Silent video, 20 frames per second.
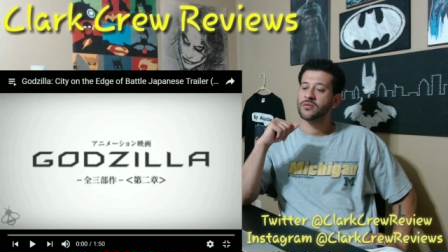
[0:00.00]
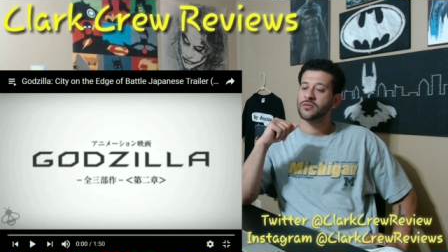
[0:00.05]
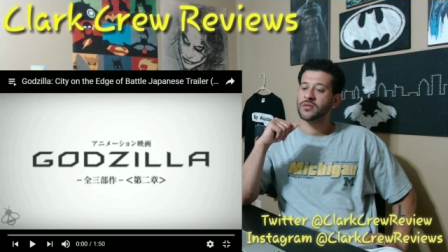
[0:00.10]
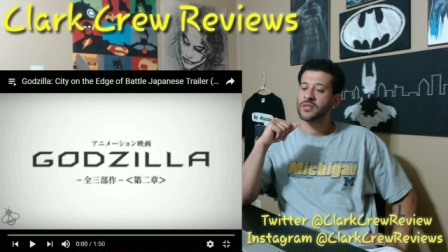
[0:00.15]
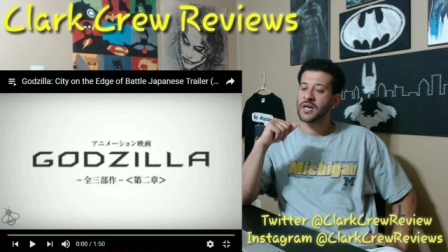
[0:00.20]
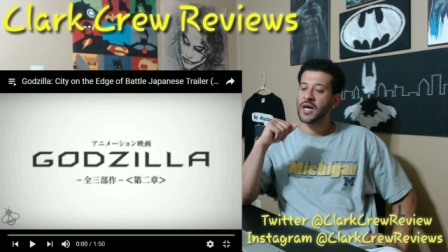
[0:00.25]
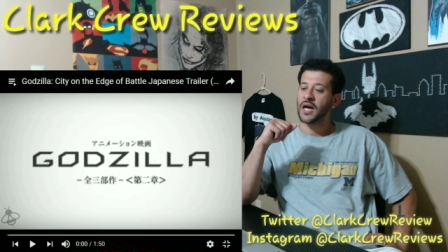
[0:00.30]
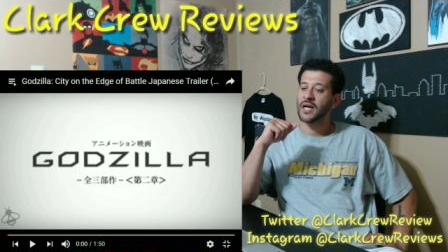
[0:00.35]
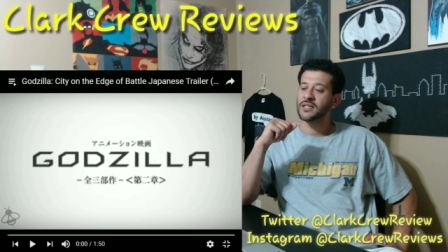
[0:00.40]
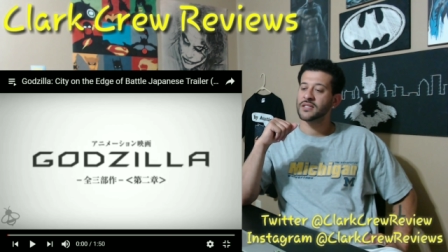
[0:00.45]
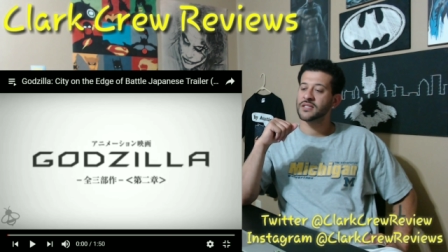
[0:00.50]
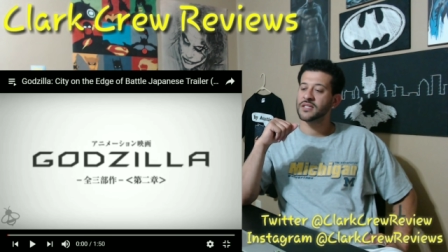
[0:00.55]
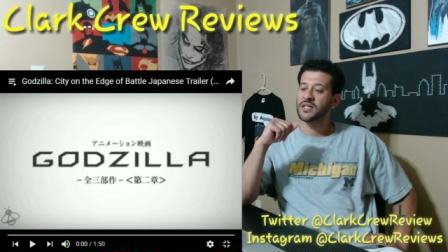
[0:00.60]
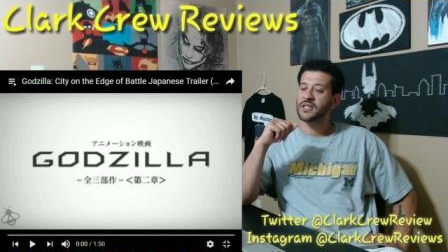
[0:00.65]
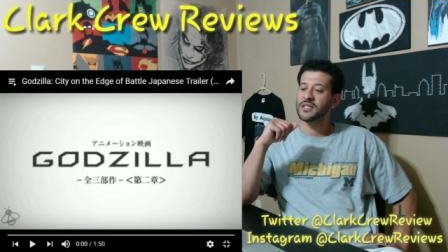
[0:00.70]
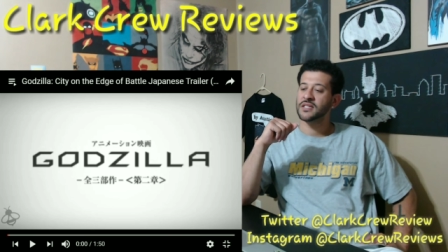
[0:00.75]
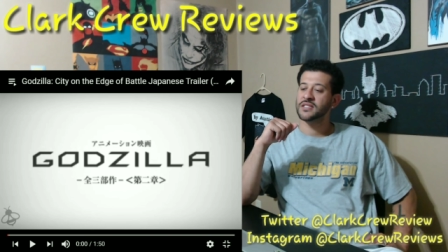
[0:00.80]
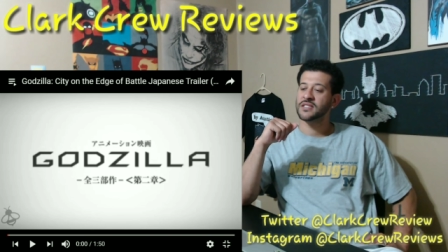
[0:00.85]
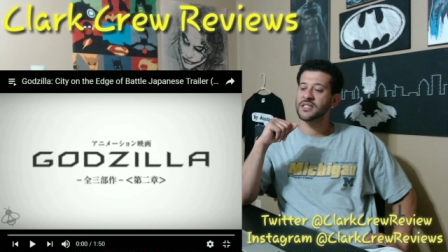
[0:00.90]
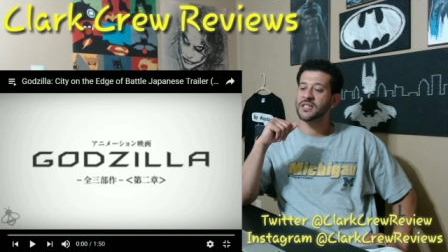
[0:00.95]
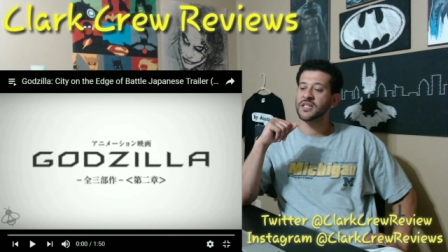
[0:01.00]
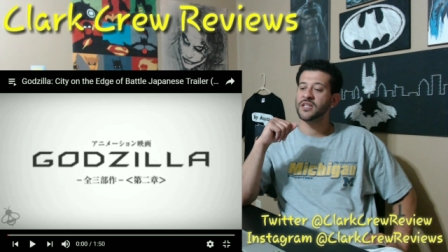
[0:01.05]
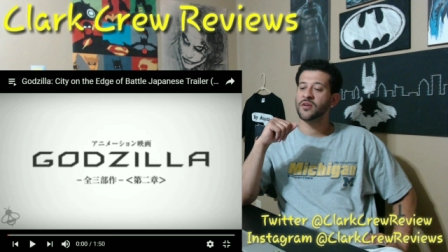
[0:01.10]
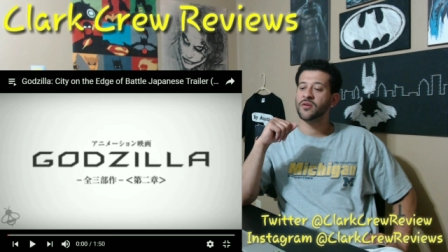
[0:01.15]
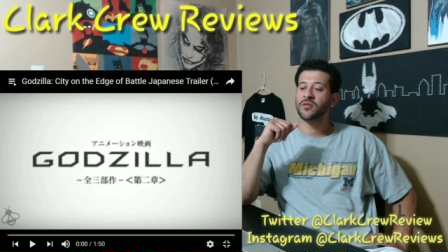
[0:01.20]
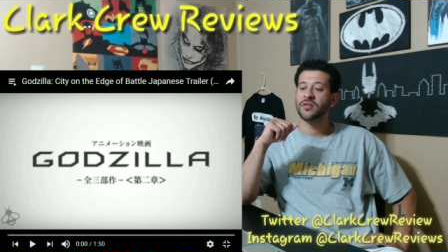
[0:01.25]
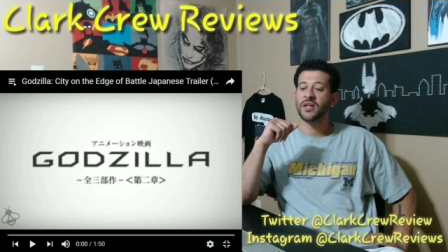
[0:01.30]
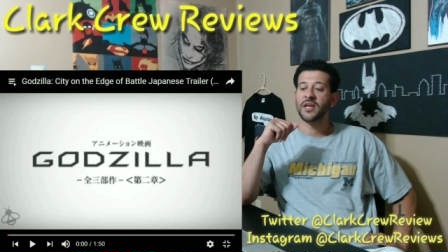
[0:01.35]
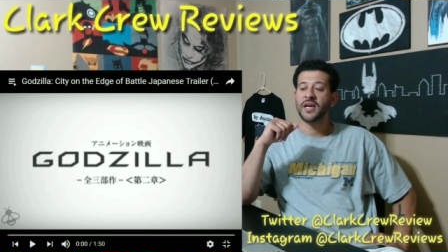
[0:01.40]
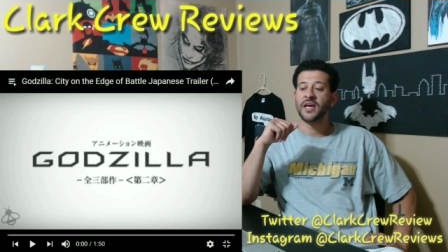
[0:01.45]
Godzilla City
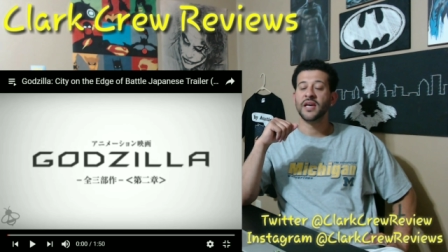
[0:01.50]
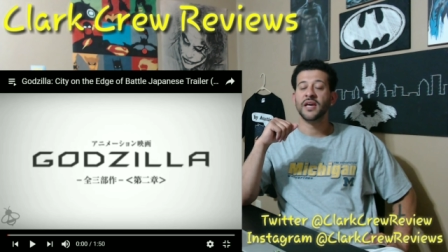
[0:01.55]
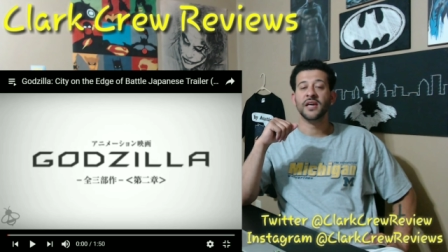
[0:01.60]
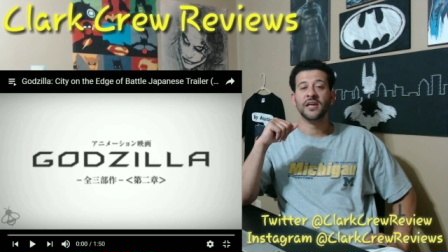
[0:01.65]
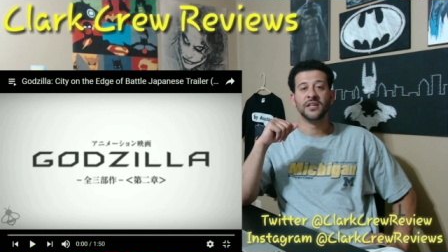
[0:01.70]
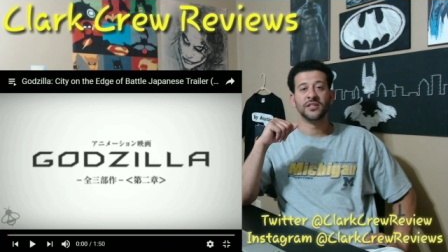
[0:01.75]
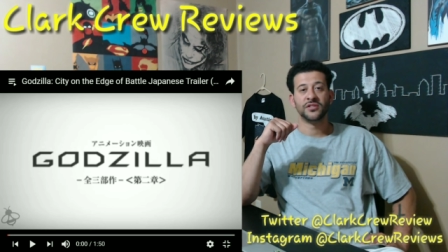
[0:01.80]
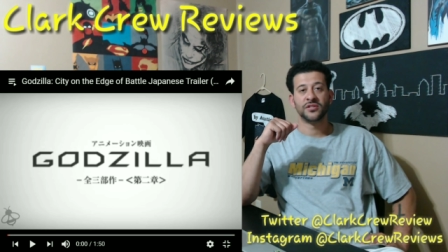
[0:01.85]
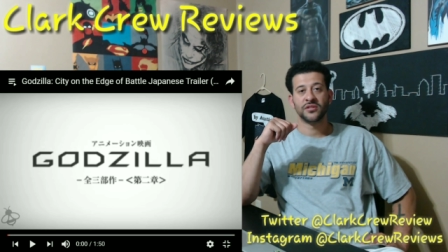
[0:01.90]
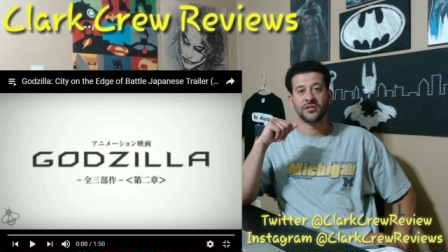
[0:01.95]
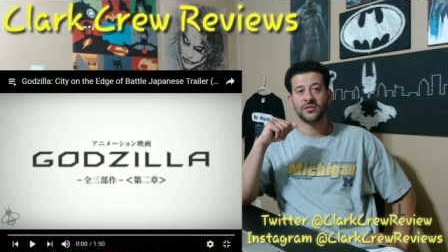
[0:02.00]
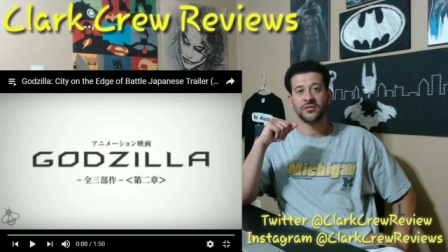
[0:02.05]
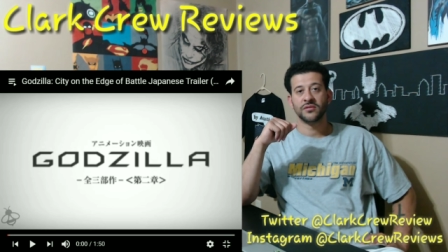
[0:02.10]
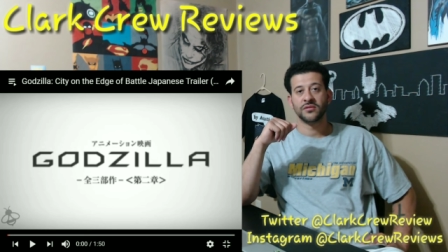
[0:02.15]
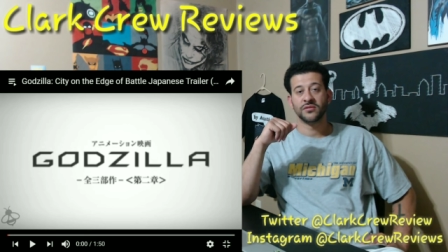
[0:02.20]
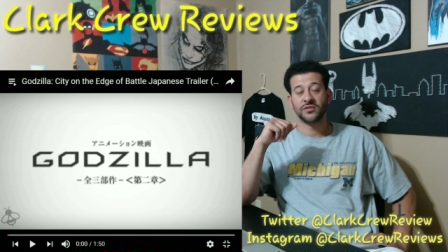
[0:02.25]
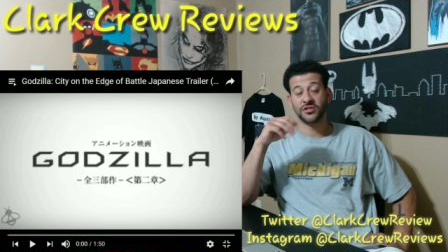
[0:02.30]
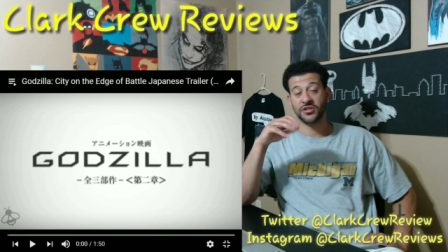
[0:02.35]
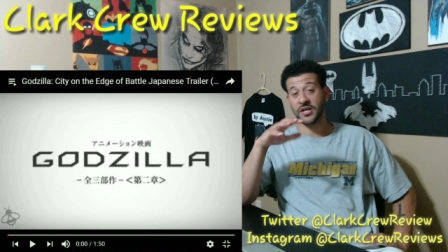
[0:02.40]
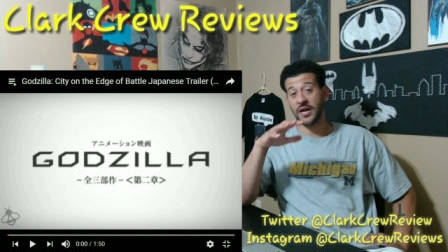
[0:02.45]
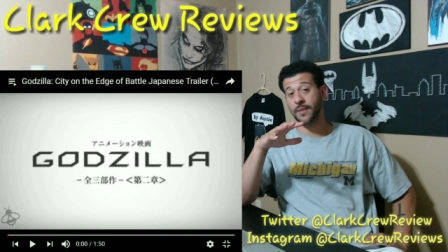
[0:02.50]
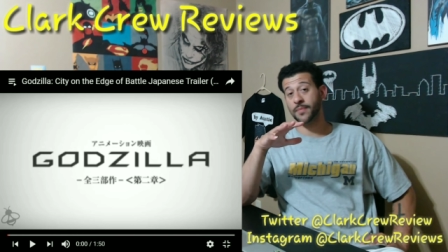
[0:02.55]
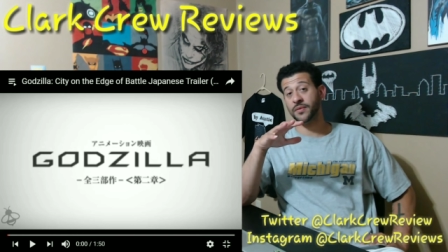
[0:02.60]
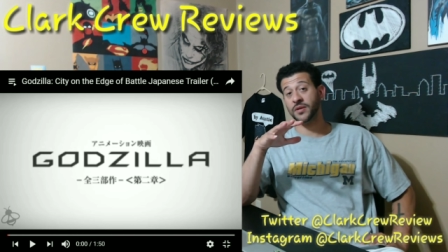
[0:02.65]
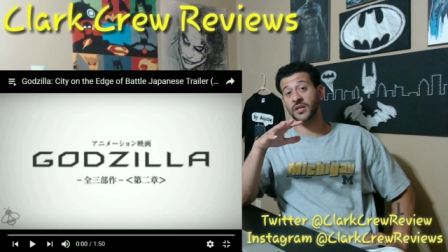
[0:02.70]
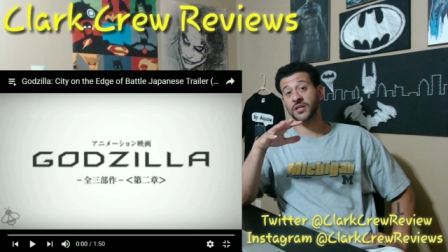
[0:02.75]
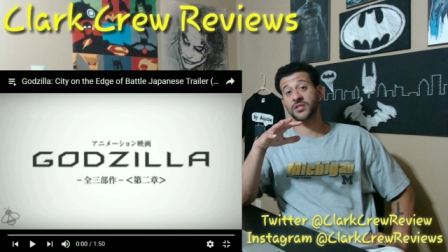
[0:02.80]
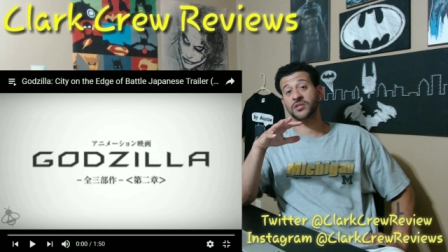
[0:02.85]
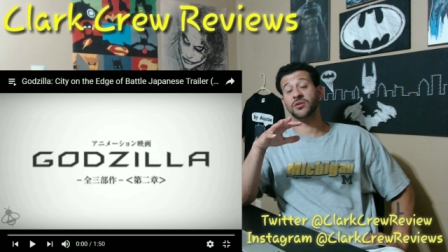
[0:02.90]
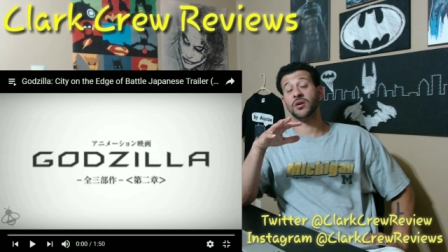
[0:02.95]
on the Edge it's a
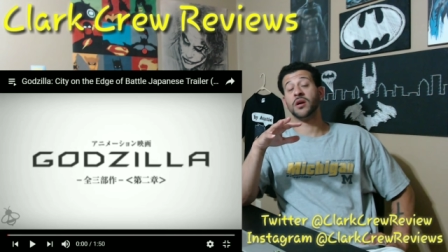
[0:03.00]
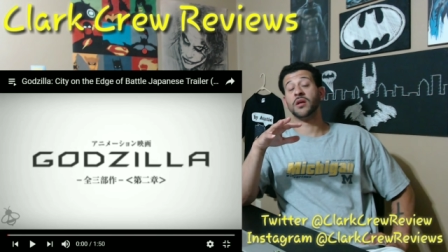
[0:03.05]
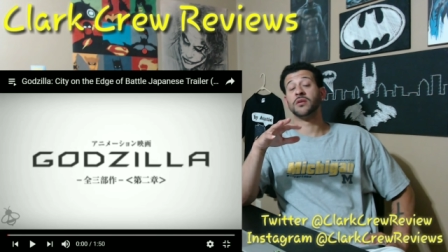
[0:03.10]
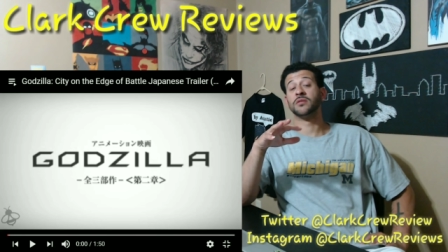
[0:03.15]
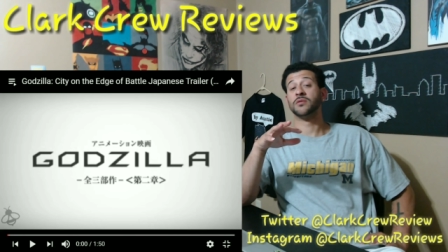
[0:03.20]
Japanese trailer,